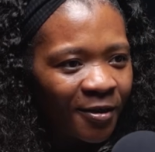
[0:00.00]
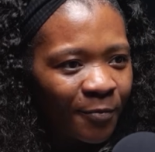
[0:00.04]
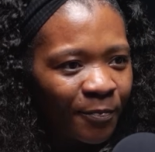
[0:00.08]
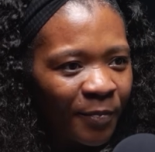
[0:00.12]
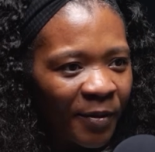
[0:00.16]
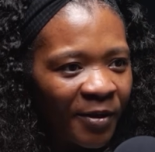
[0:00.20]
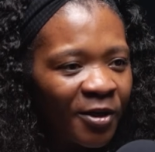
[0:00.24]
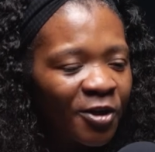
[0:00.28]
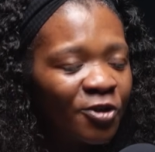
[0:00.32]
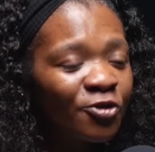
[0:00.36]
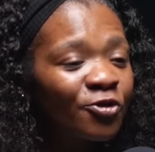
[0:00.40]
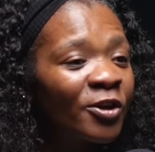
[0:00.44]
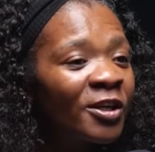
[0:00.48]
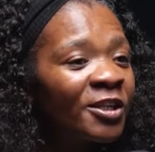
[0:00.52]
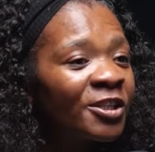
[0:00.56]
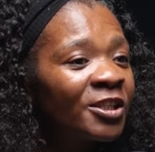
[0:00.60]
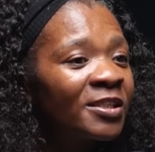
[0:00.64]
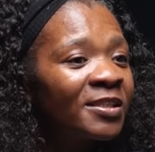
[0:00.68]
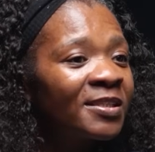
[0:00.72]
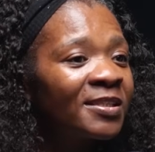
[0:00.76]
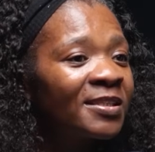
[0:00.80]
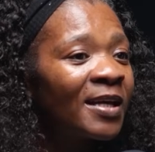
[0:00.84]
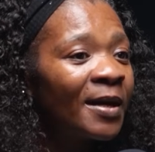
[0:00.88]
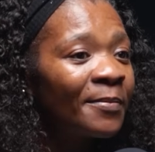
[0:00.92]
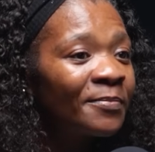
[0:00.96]

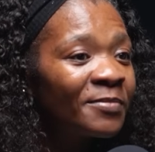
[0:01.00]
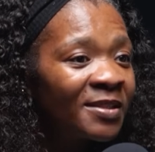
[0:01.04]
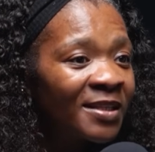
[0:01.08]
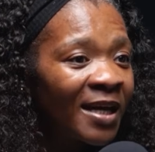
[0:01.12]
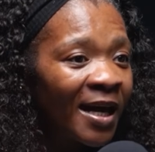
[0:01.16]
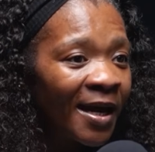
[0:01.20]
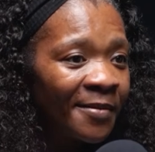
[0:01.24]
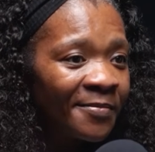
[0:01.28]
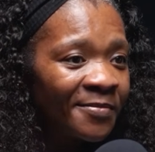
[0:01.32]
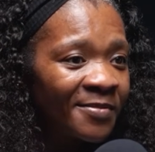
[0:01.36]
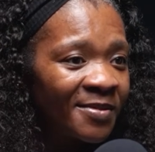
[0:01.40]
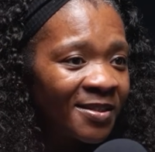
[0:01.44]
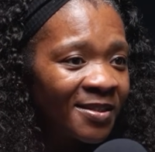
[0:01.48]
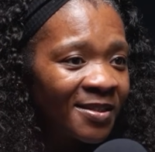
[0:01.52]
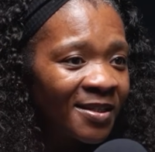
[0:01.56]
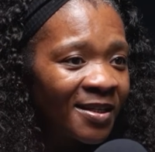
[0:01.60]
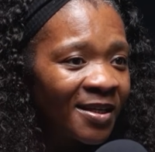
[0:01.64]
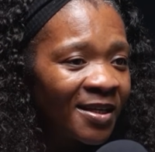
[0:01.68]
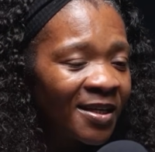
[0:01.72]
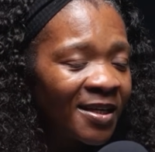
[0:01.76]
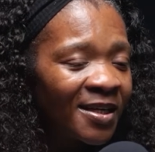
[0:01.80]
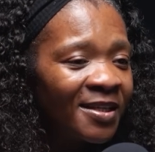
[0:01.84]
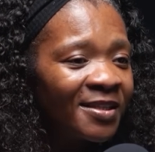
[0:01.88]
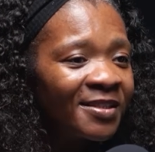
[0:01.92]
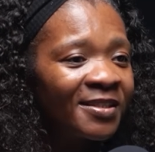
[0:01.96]
Penetration sometimes
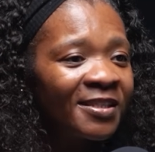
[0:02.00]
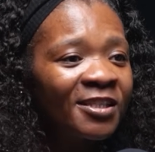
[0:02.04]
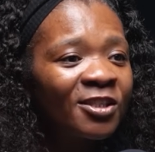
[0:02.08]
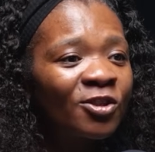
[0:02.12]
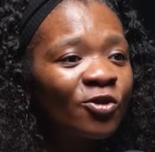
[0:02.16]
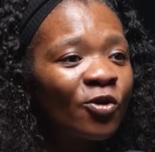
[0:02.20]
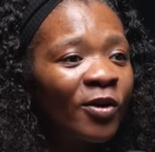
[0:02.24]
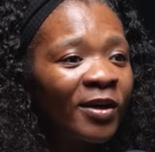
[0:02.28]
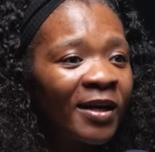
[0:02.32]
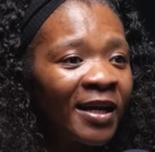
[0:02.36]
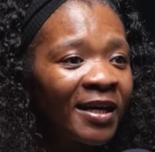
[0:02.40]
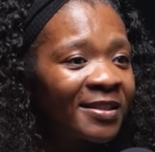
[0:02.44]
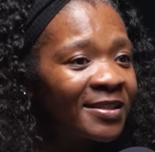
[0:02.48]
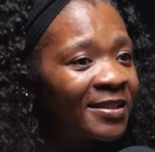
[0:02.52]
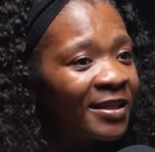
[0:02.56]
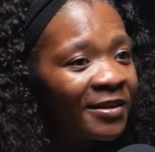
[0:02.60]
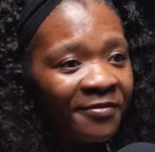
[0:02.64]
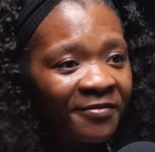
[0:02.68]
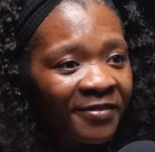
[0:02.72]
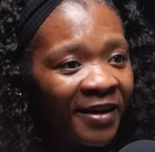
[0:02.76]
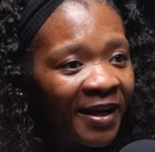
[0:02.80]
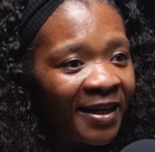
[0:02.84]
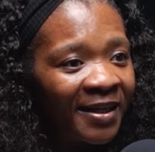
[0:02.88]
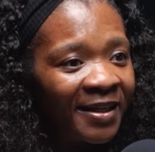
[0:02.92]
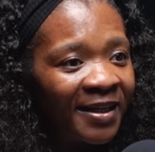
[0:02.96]
disconnects
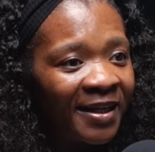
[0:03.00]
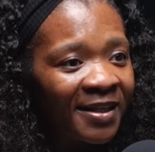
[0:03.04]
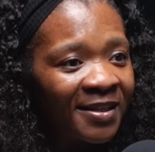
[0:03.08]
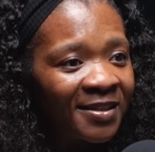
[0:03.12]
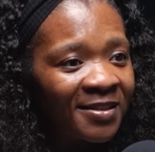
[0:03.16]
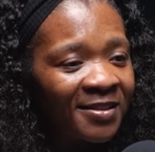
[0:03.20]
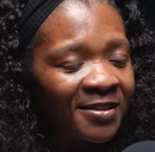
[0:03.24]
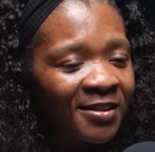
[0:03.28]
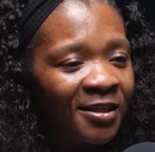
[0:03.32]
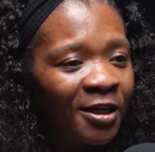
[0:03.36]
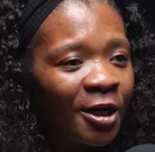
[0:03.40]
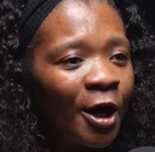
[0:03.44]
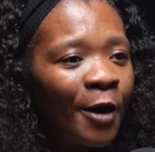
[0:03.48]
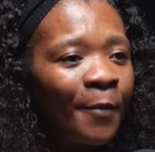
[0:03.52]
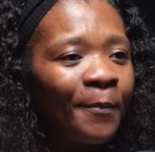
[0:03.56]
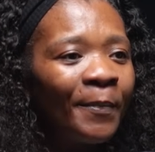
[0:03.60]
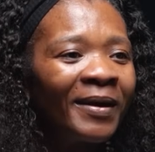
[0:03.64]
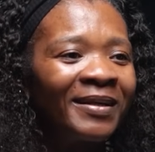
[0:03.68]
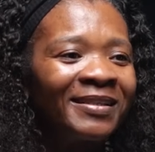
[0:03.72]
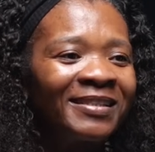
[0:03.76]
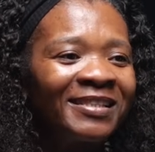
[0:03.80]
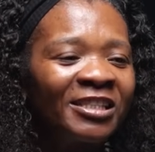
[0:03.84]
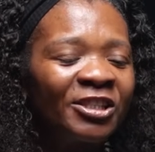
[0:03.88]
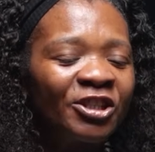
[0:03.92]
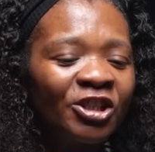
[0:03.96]
and violates,
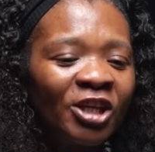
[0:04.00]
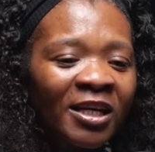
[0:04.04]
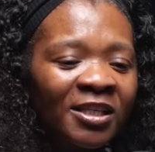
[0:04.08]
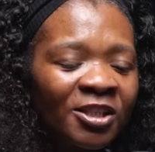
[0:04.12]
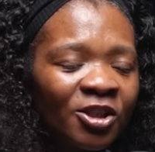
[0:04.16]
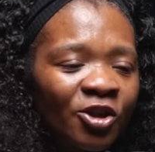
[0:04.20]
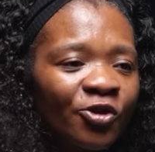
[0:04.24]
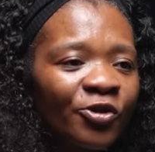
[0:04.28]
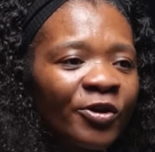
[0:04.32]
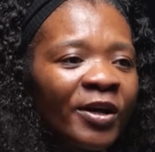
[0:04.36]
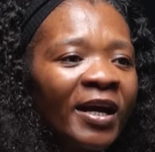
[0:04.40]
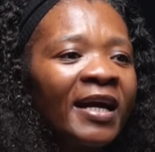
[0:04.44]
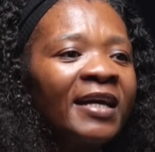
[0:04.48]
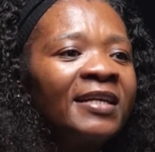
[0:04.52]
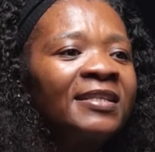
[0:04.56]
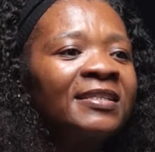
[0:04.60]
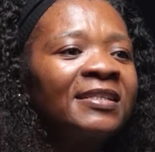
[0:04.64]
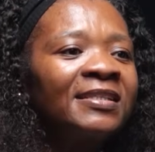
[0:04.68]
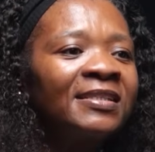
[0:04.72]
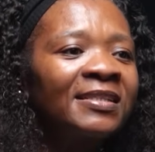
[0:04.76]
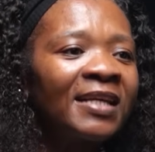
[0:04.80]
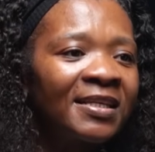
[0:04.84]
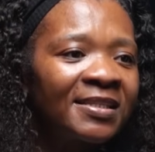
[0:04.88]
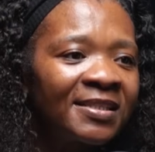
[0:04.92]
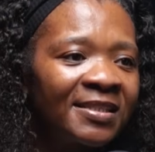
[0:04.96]
but just
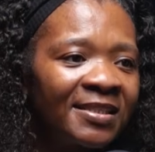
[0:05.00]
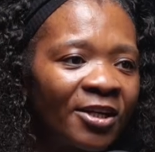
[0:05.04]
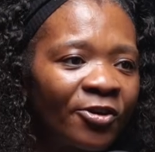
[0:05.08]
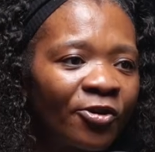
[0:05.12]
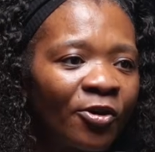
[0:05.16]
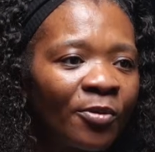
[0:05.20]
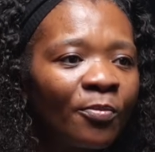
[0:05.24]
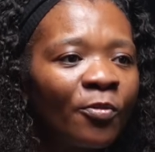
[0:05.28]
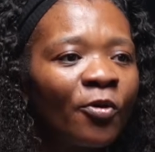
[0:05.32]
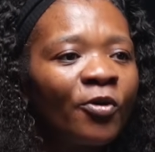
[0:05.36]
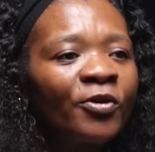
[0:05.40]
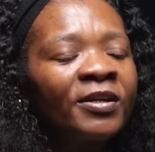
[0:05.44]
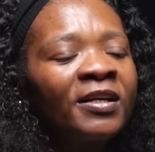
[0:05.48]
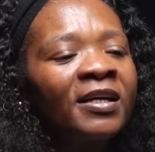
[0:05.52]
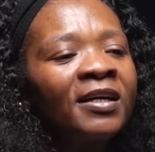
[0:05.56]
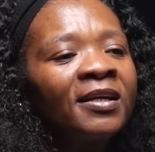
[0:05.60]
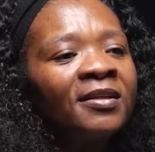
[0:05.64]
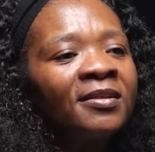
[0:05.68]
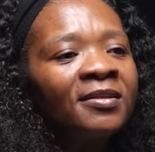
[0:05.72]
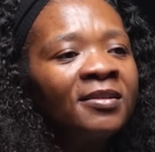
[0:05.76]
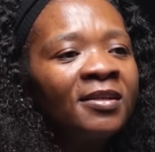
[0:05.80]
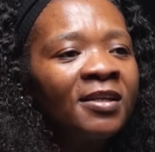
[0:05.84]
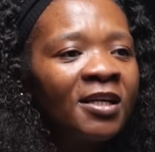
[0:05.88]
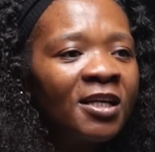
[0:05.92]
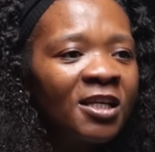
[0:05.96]
creating that
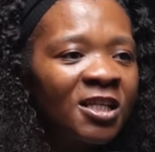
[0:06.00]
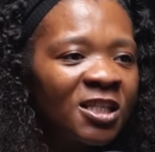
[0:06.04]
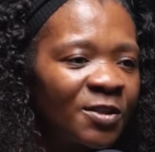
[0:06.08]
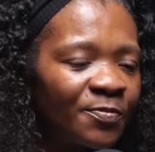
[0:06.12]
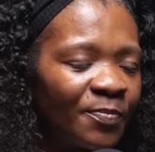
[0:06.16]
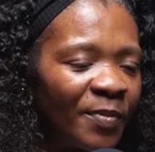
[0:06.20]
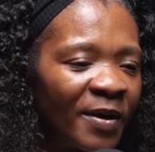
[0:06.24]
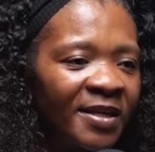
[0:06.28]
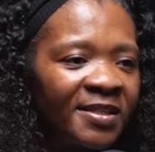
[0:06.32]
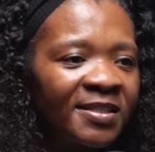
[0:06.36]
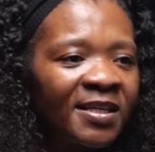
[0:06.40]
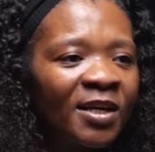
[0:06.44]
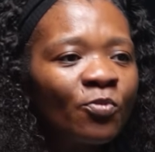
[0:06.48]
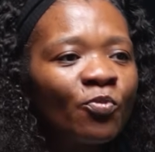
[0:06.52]
ceremonial space.